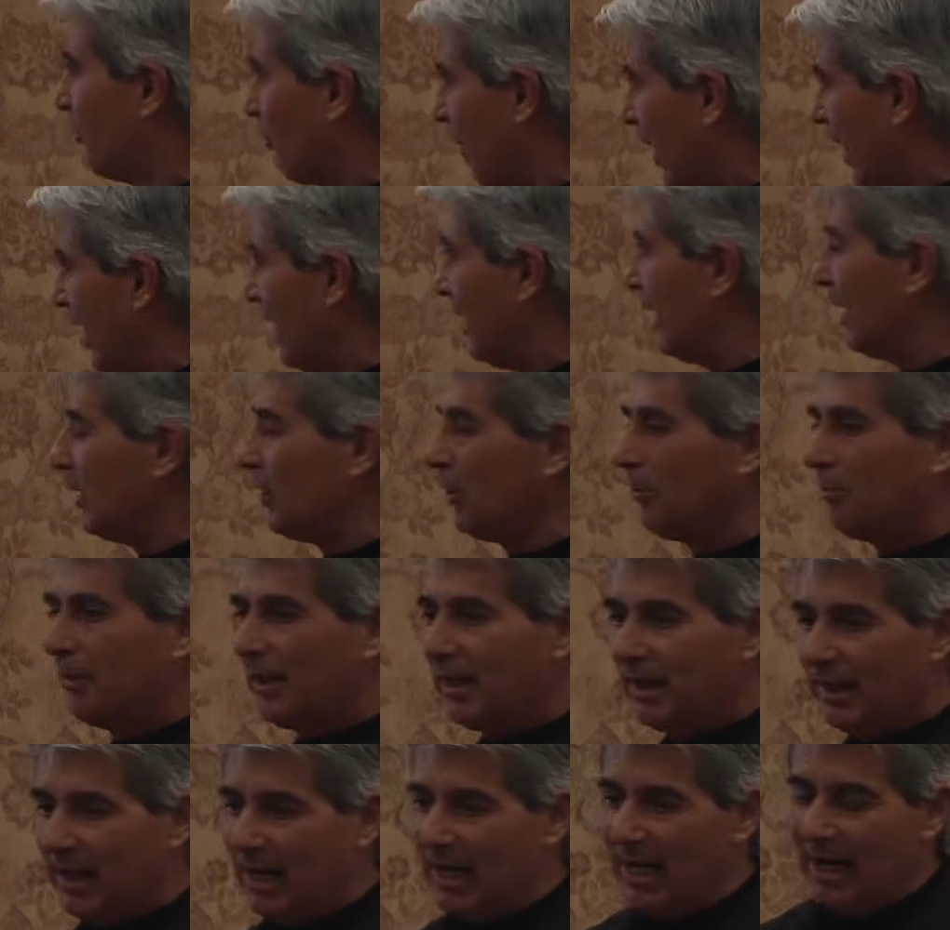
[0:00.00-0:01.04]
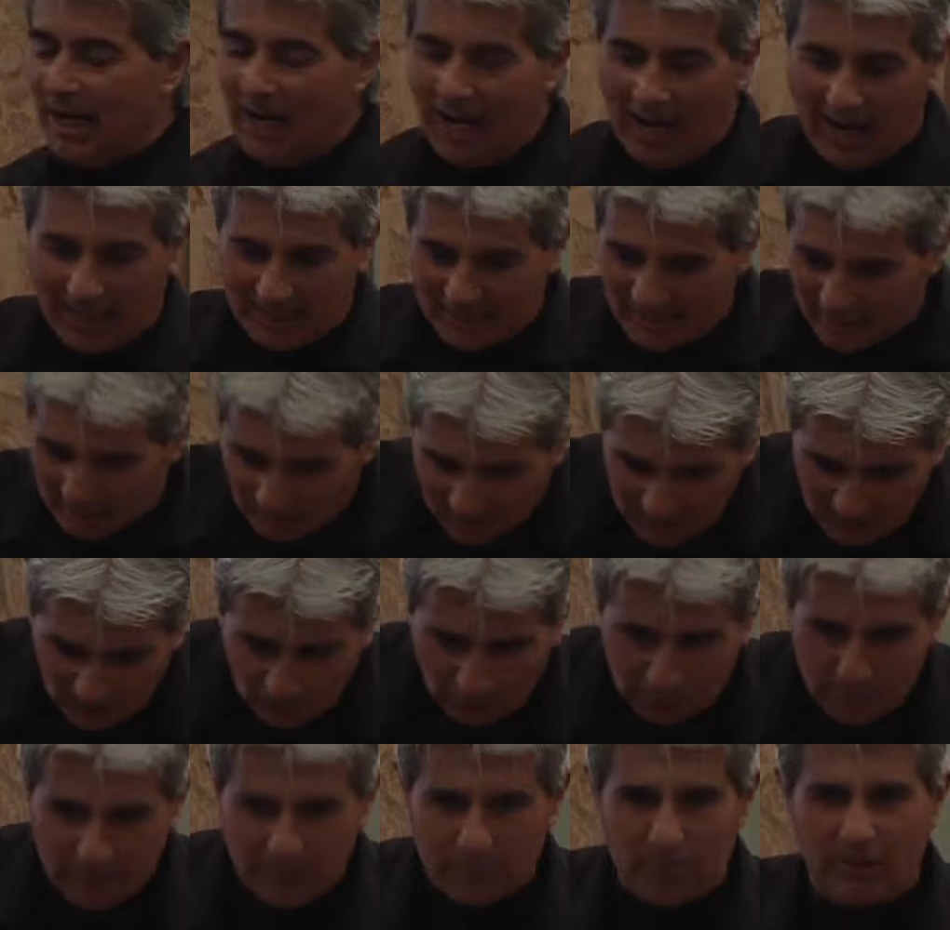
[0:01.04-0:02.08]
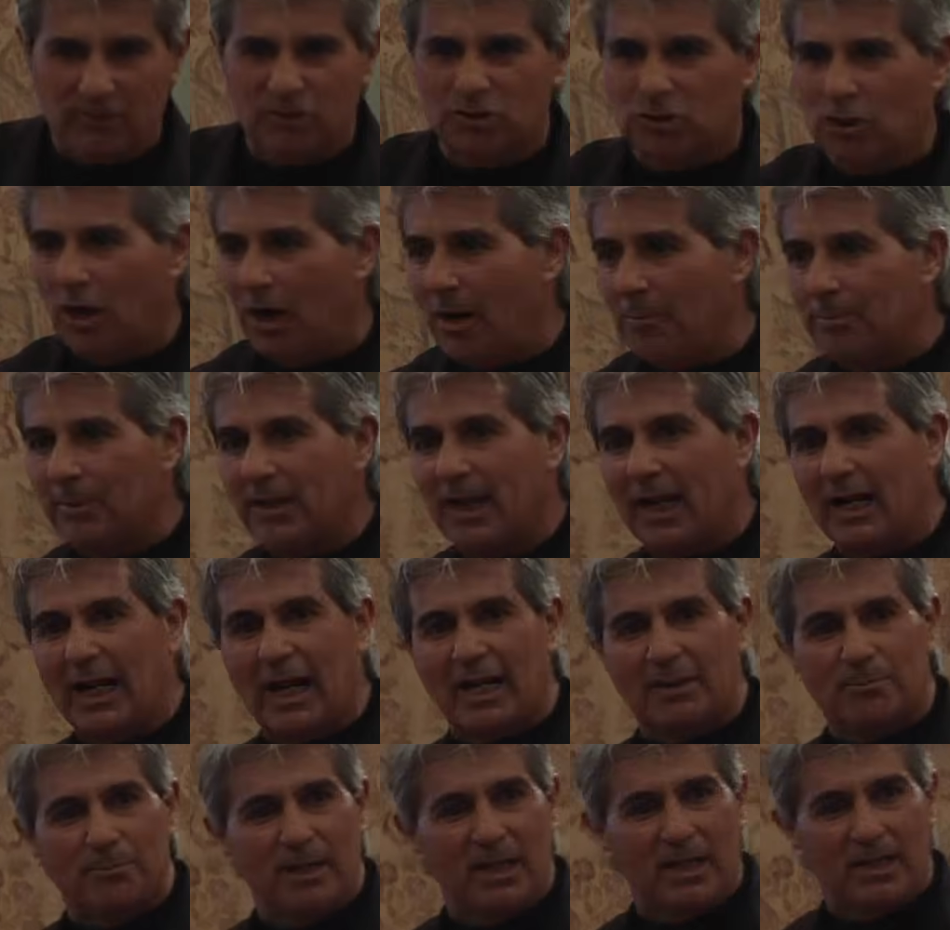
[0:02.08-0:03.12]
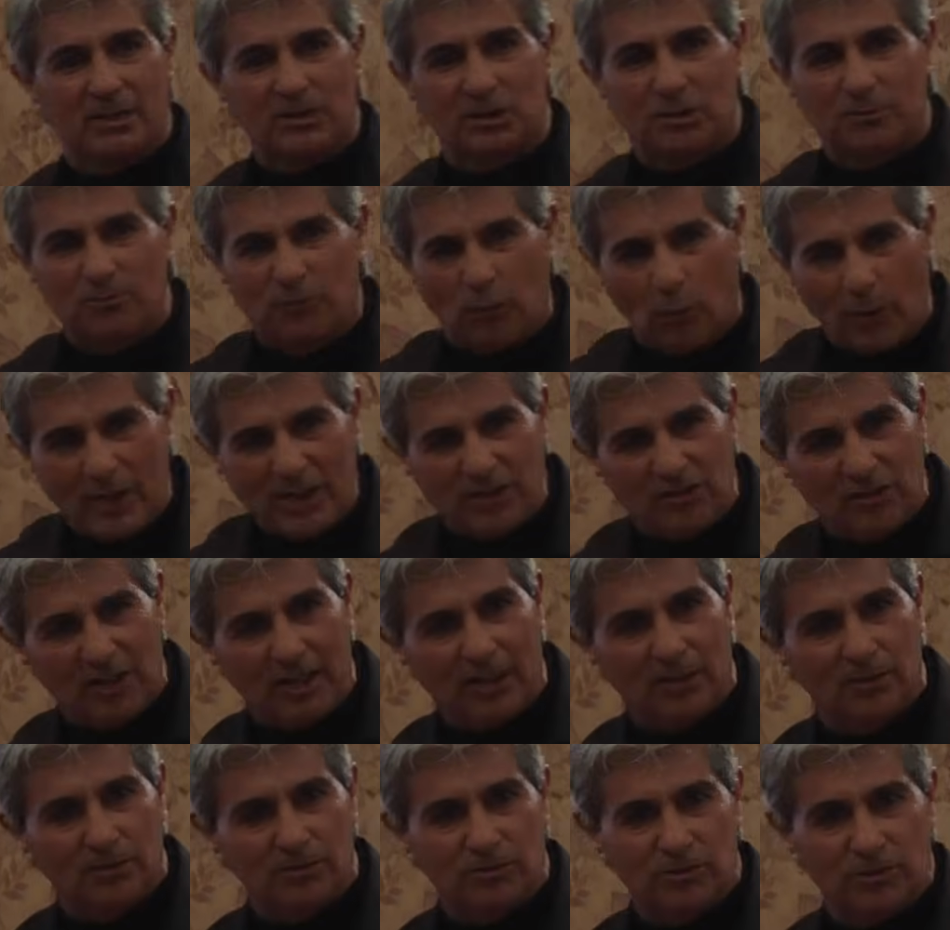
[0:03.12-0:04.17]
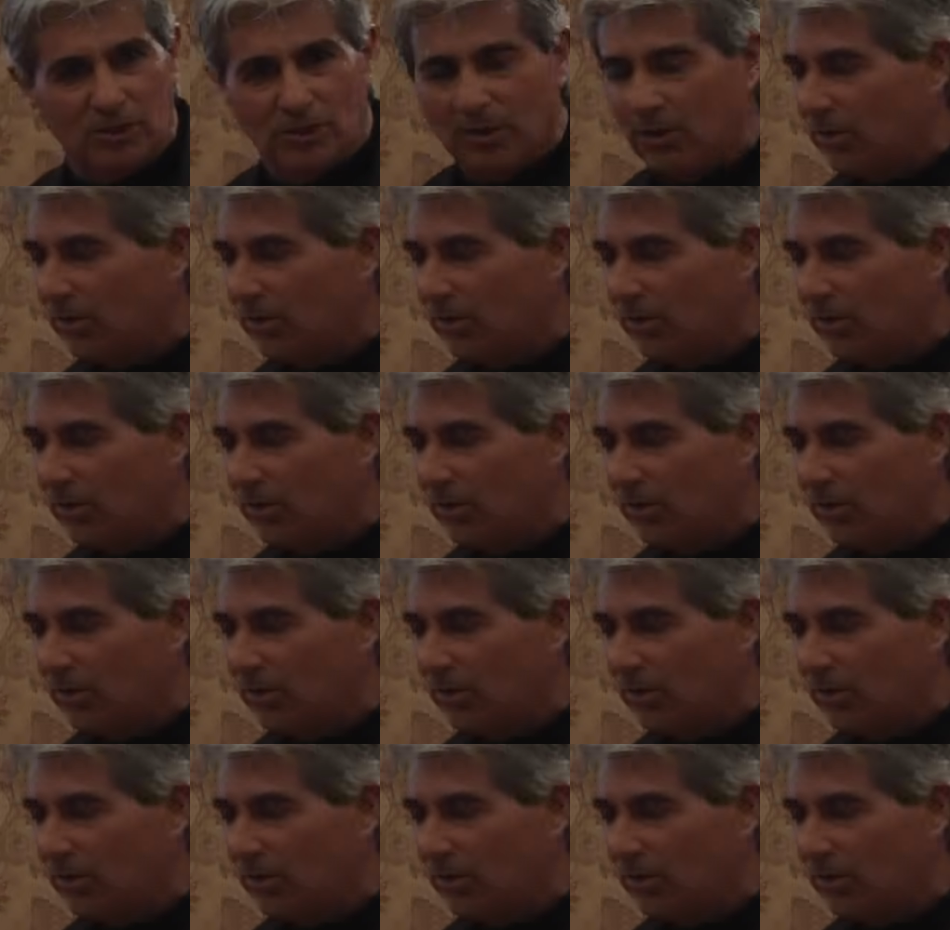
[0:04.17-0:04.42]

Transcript: and raking a little bit. I let a little bit of stomping. I like making some voice sounds,